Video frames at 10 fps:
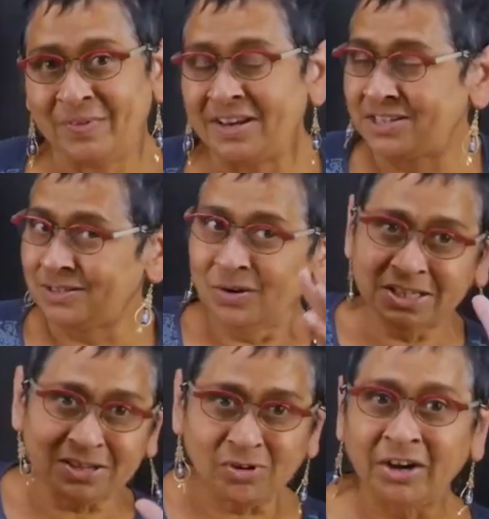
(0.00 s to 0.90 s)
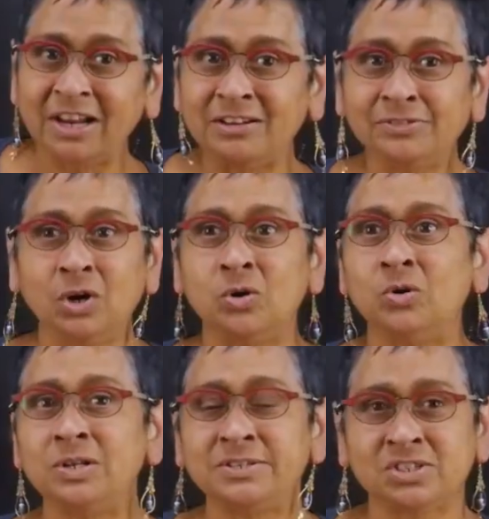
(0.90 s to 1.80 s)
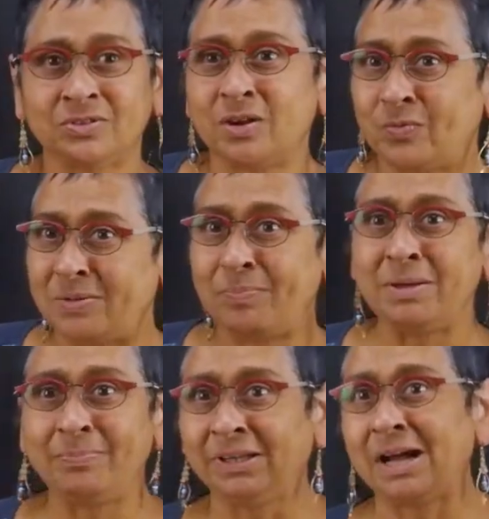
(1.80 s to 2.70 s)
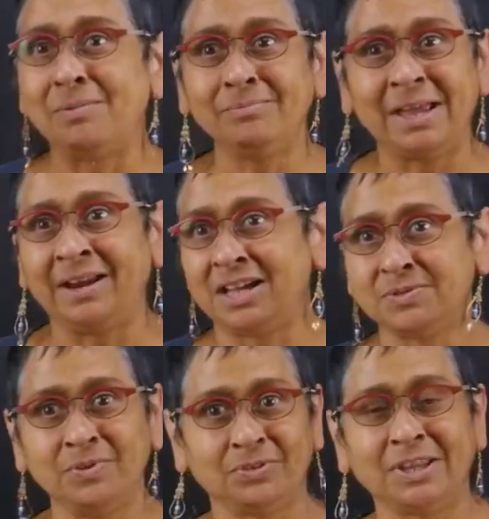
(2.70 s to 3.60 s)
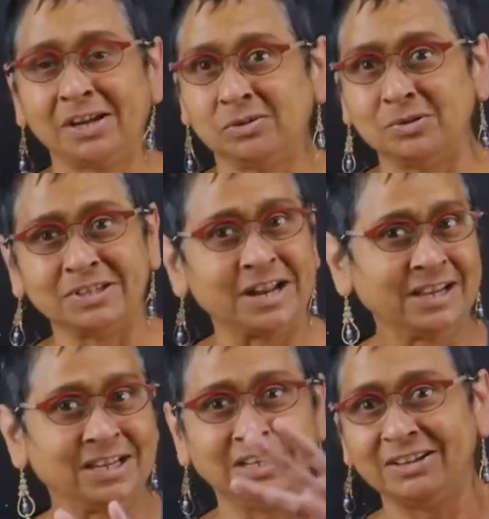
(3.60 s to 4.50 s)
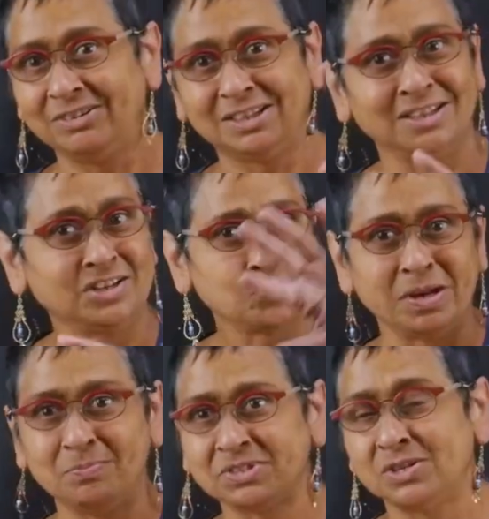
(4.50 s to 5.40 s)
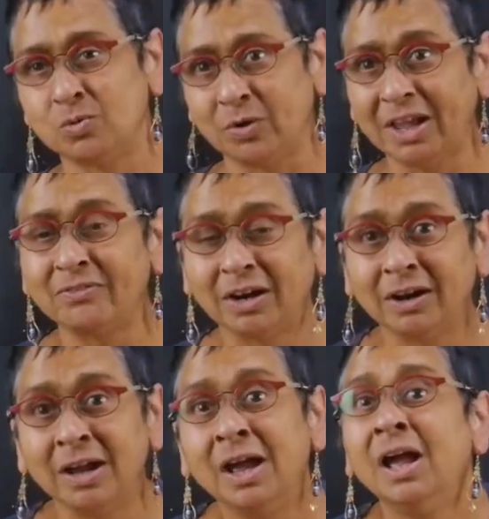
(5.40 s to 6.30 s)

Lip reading: And as long as I've got enough gold so that when people come and ask me for their gold and I can give it the 20% or whatever,